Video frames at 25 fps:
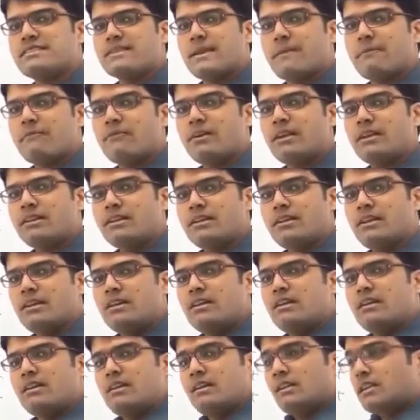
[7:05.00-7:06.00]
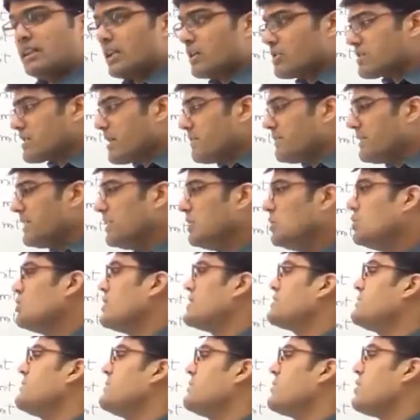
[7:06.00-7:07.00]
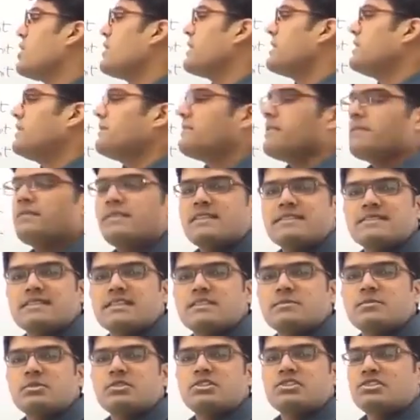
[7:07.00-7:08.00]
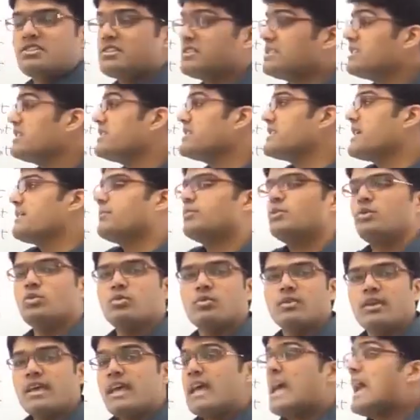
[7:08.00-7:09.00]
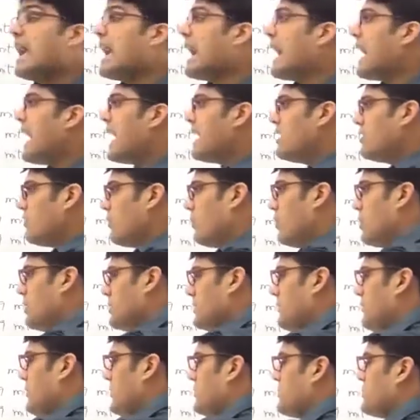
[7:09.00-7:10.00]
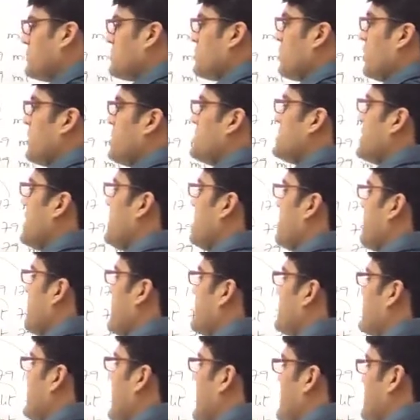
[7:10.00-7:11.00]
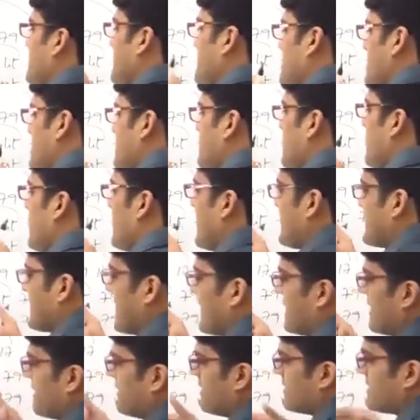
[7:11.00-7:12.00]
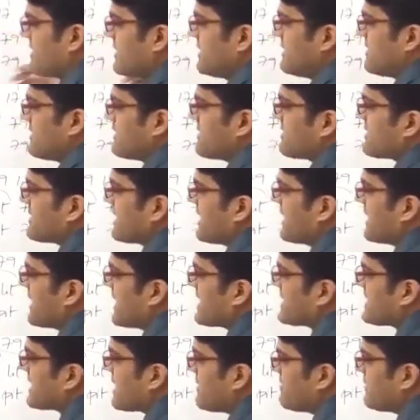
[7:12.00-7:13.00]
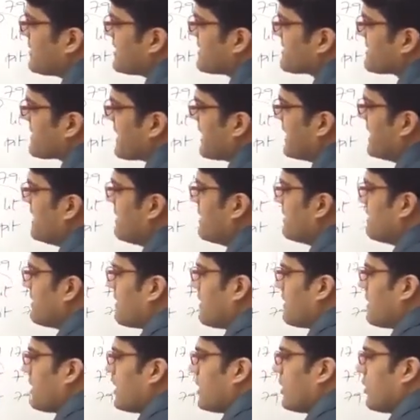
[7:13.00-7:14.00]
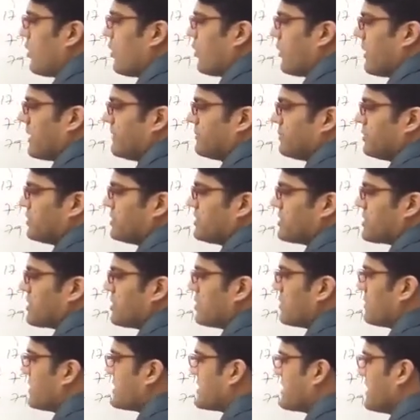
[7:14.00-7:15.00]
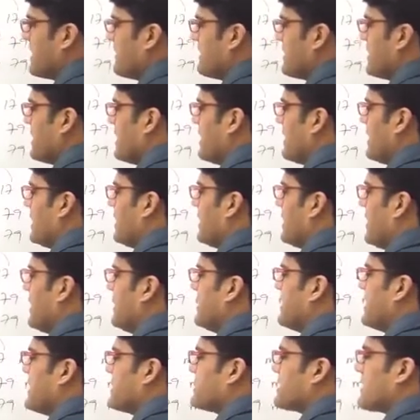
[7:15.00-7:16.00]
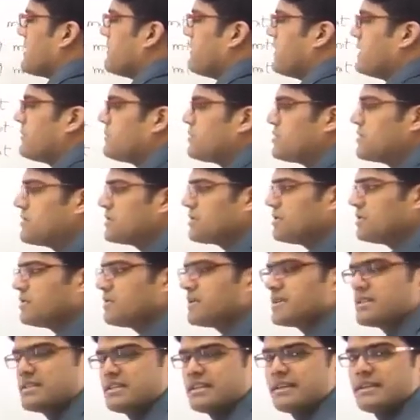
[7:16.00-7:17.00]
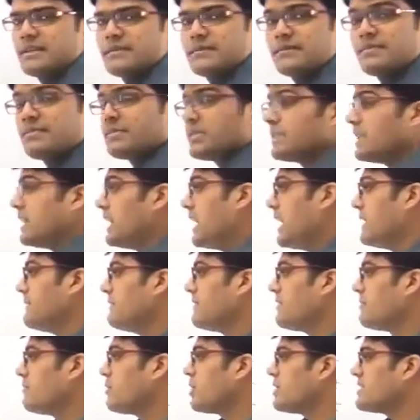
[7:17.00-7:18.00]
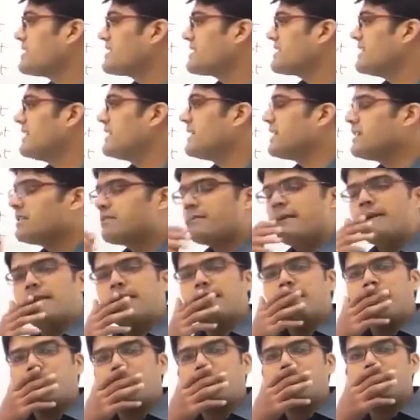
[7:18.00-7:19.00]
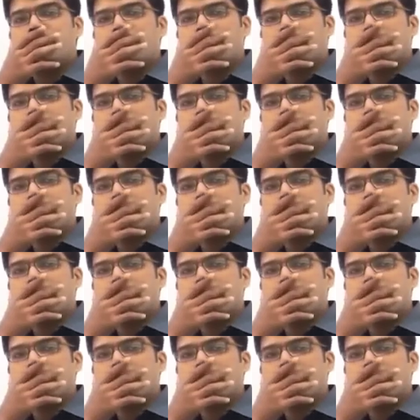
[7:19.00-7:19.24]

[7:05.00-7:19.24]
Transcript: step 1 now something new has been brought in the fifth and sixth positions in step 2 and whatever was originally fixed has been just moved aside you see skit has come this side one position towards left 18 has come one position towards right and we have brought split and 28